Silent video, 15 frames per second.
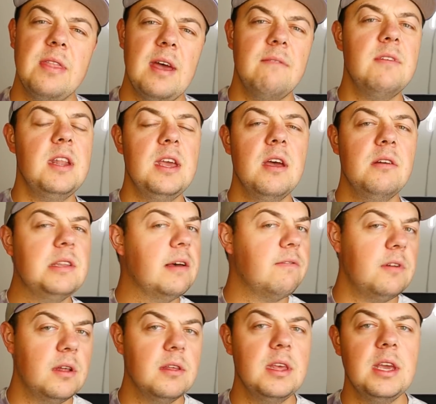out that video,
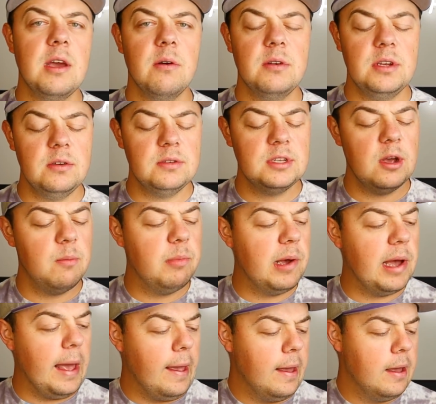definitely go and do so.
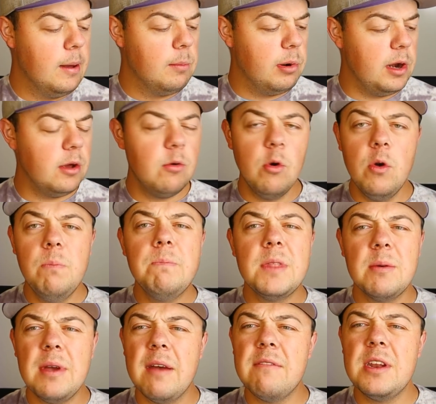But pretty cool
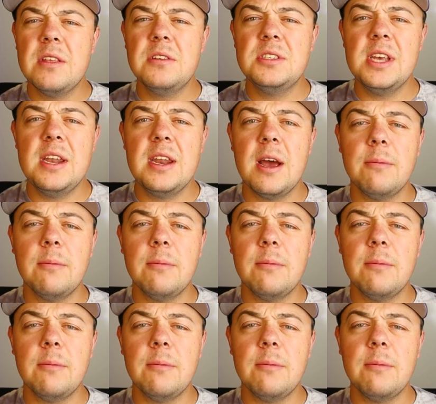that we have another set